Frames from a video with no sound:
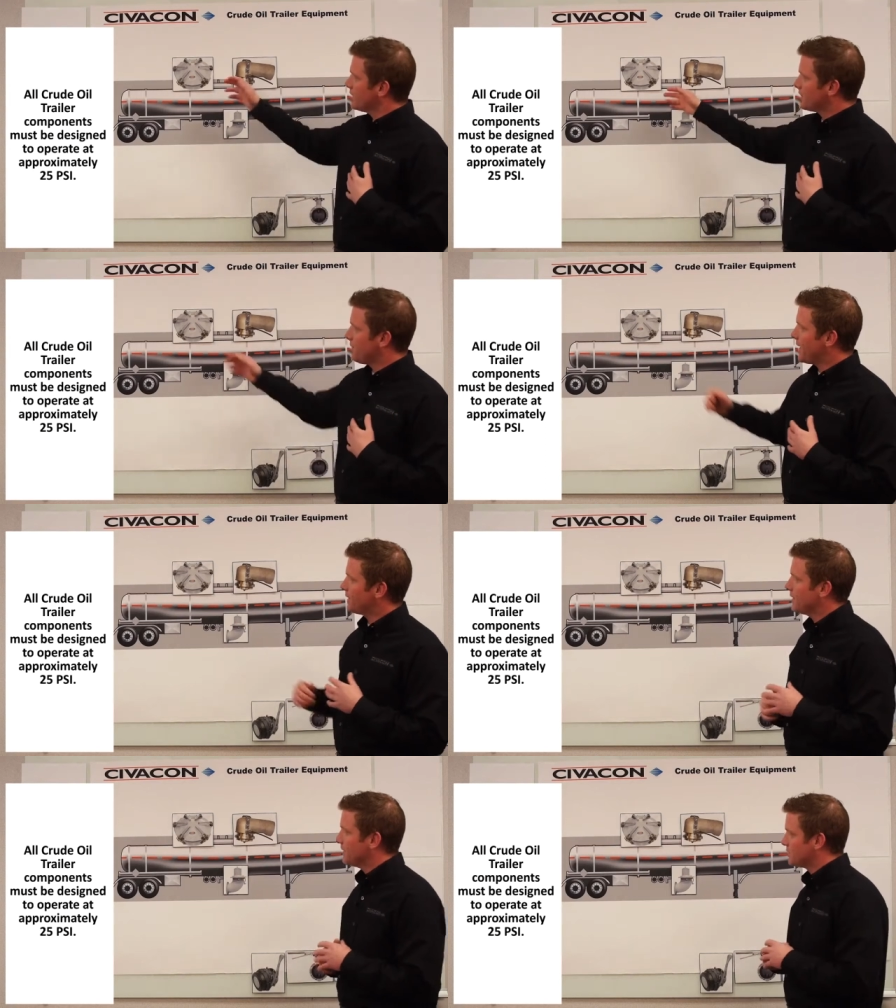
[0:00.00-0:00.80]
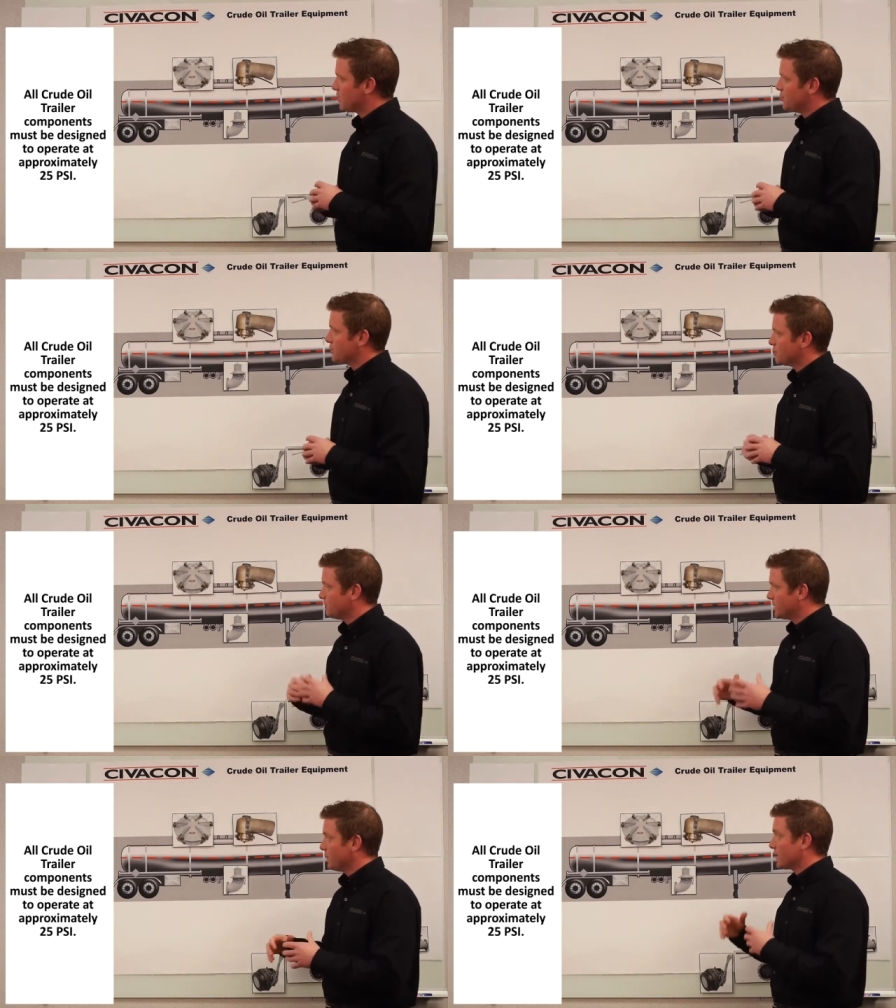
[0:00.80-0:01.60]
The man lid is also
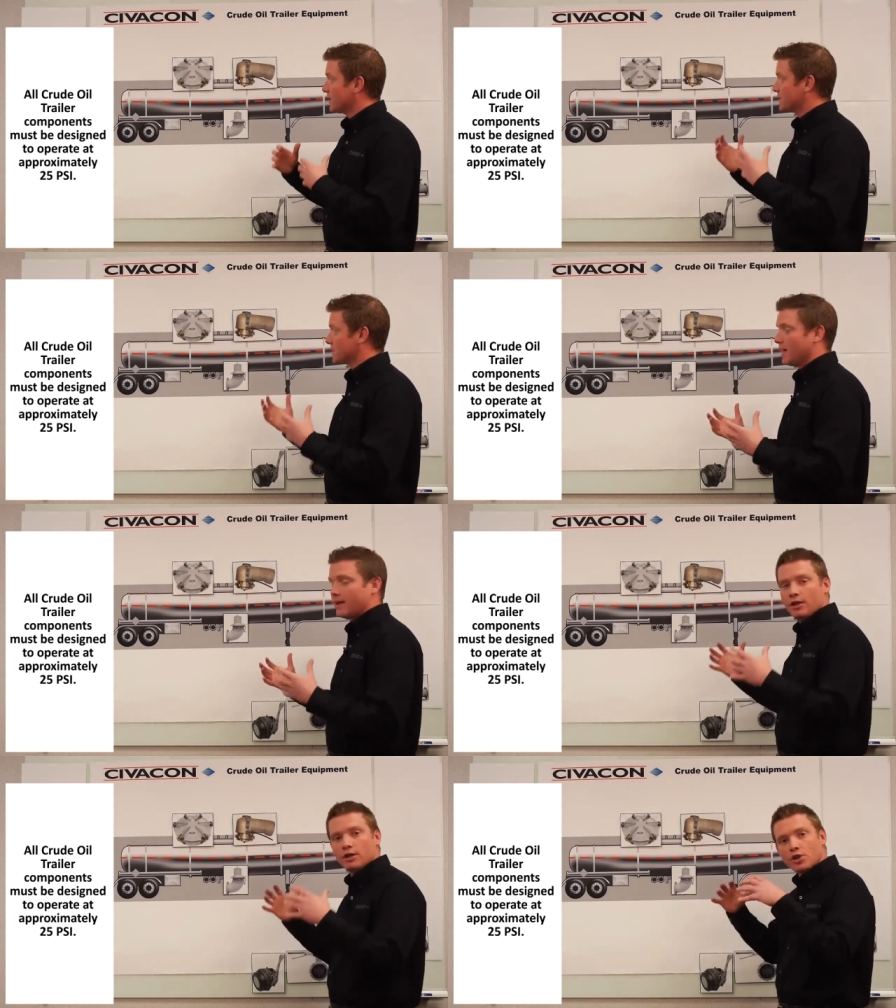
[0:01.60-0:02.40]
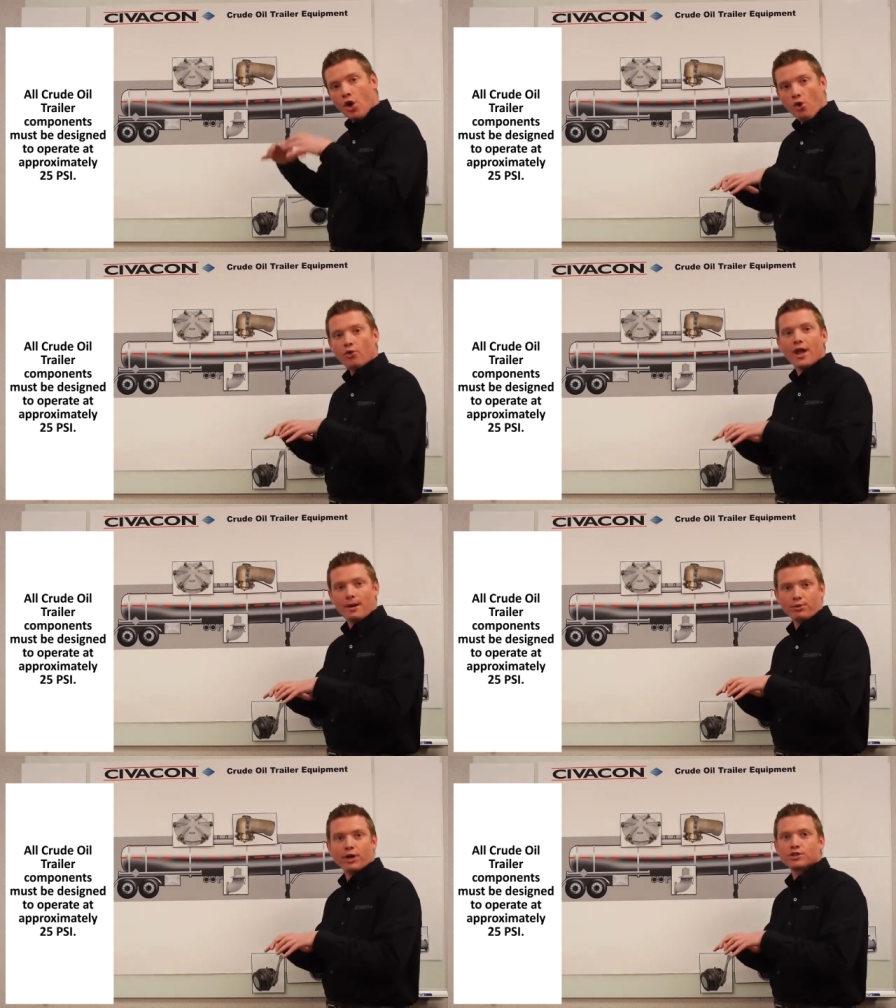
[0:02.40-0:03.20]
specifically designed to hold
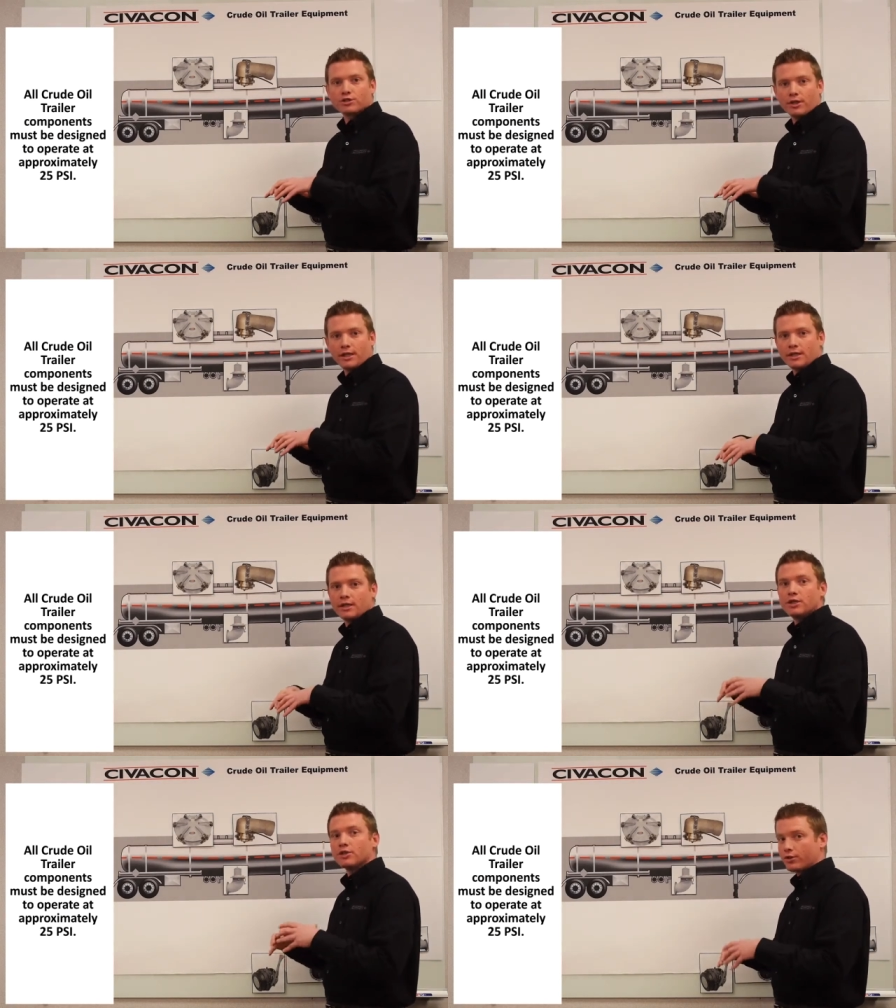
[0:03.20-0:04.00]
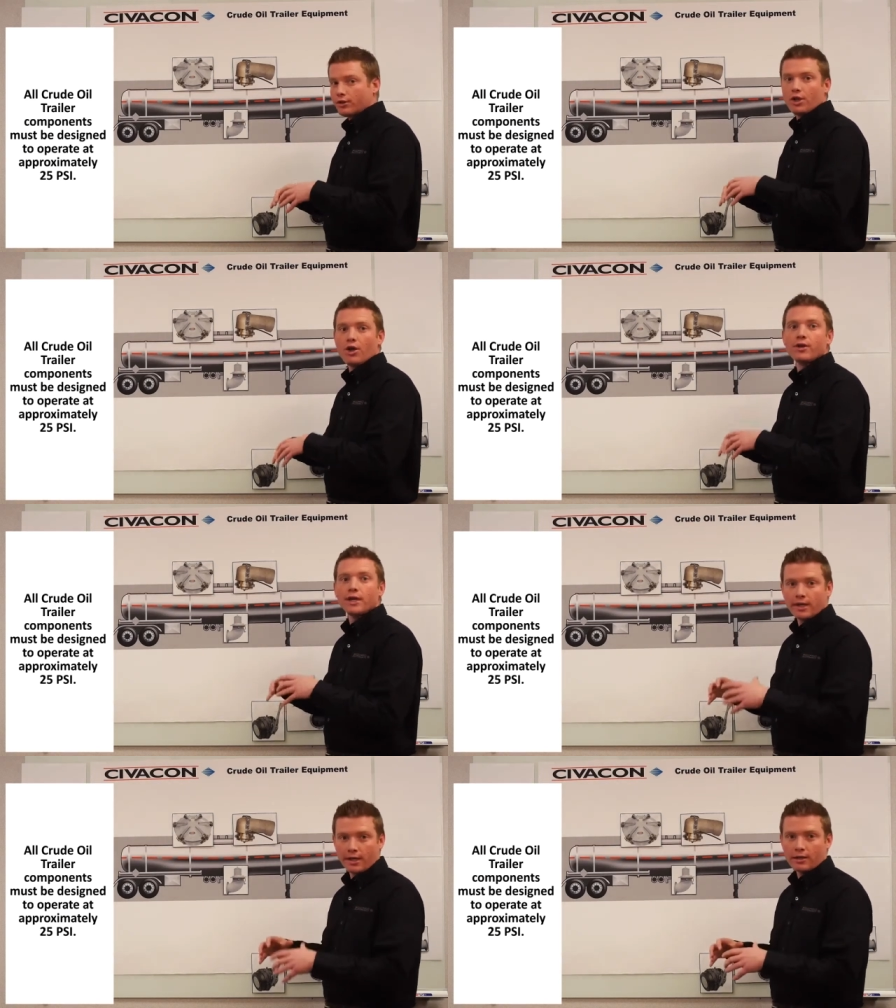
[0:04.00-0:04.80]
that pressure in during the
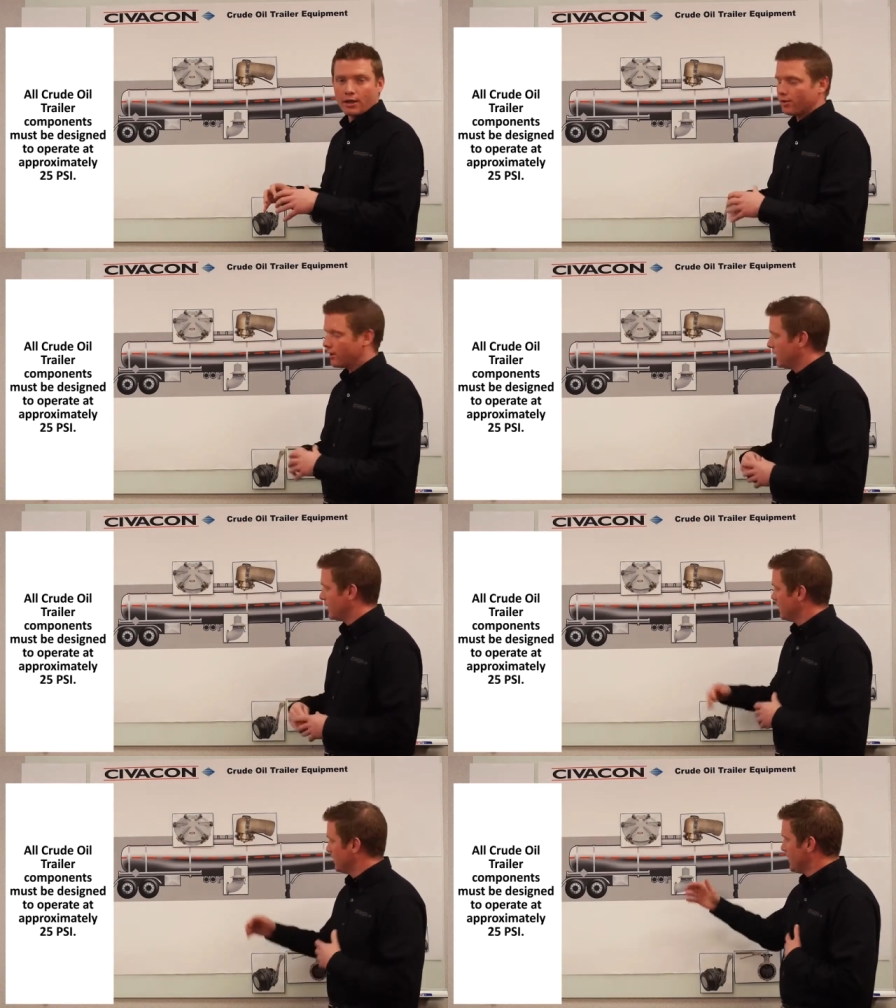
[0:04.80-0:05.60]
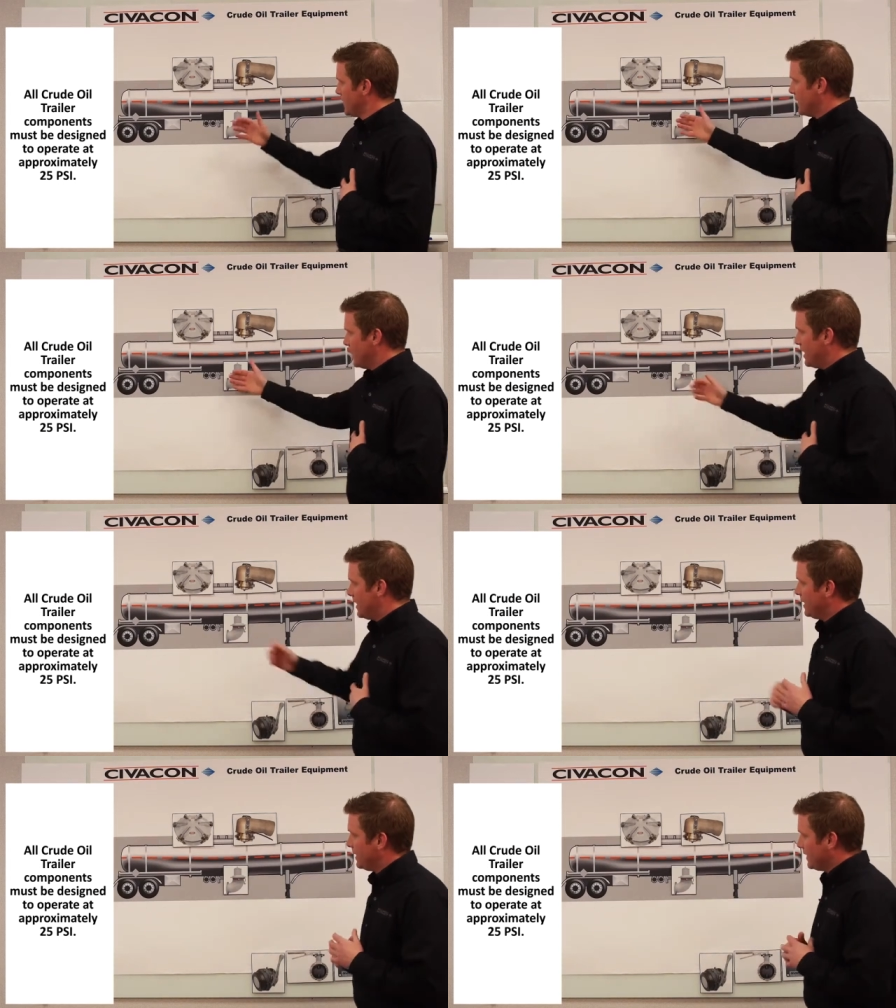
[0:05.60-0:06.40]
loading and unloading.
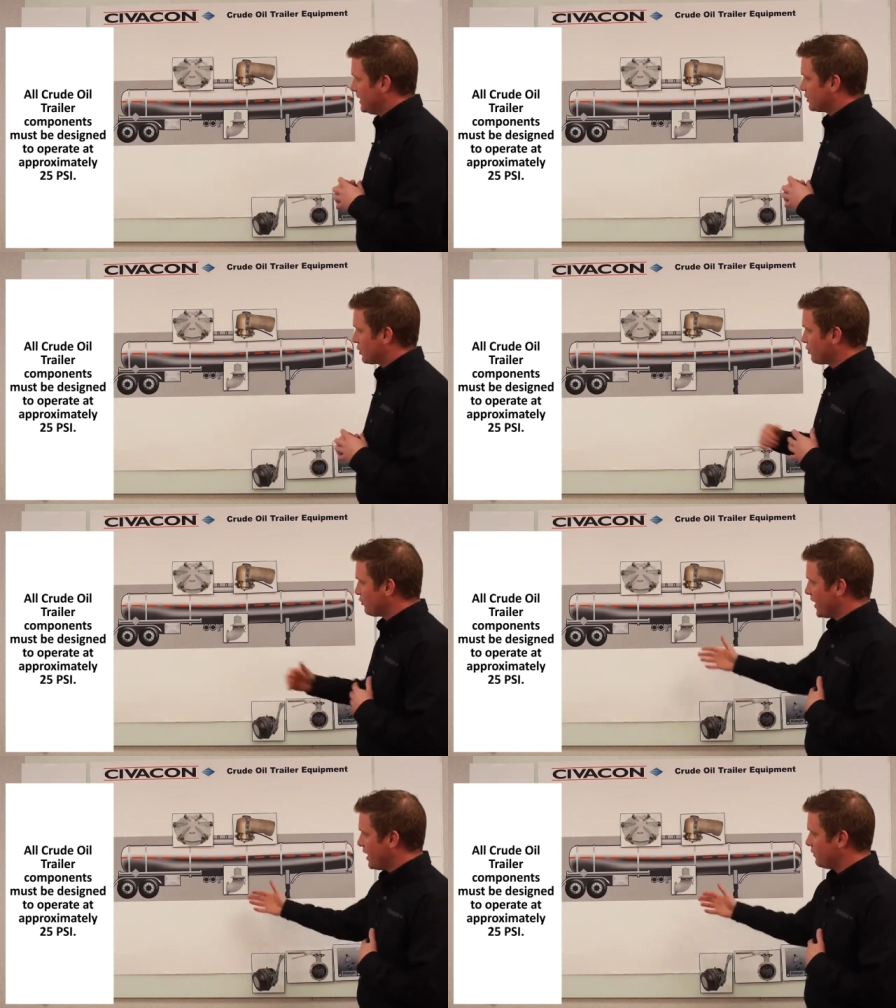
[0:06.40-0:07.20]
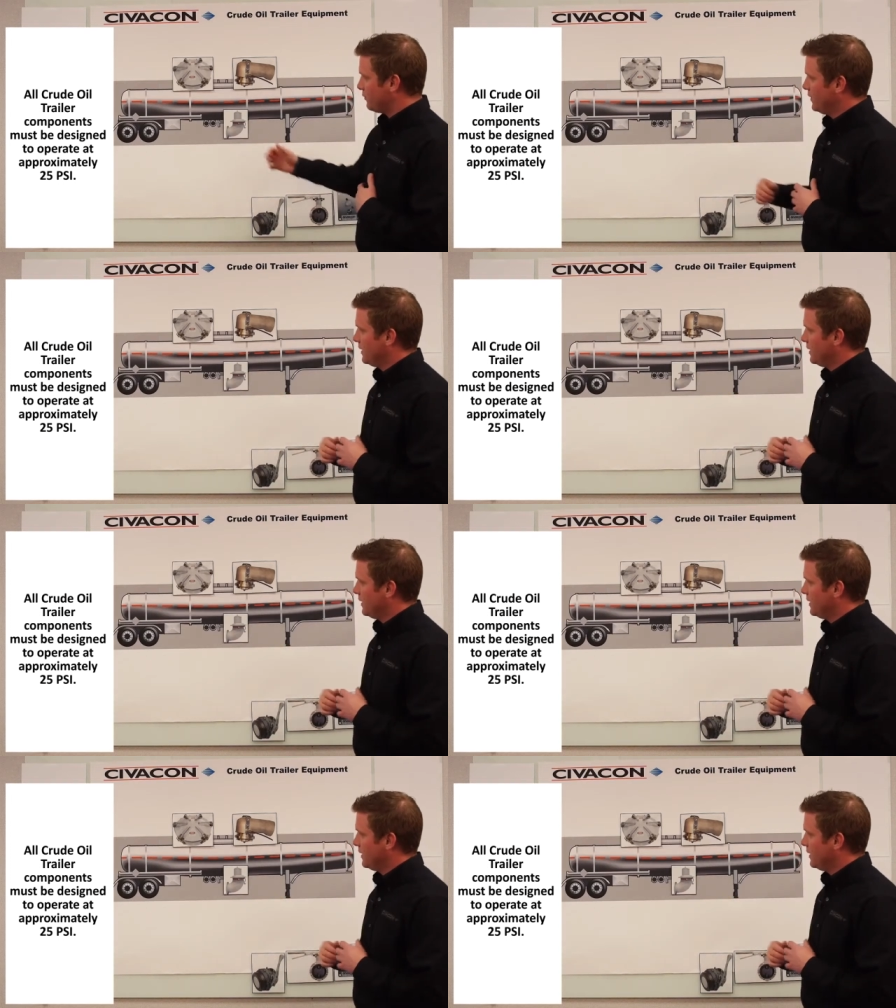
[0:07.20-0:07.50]
And the internal valve,